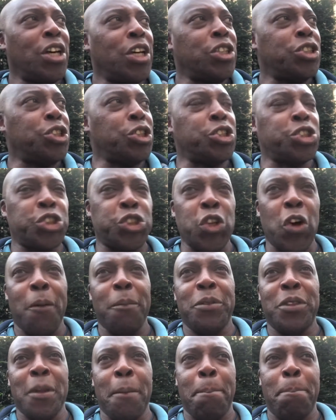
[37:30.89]
to stop
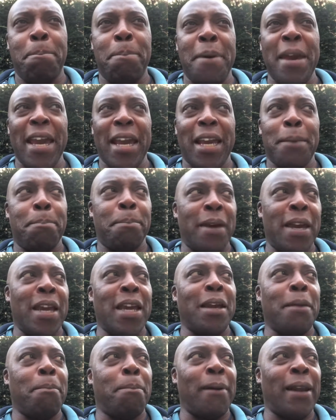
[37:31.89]
the big
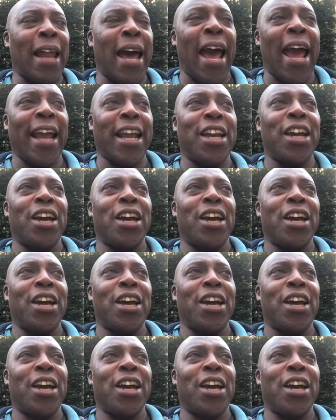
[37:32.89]
black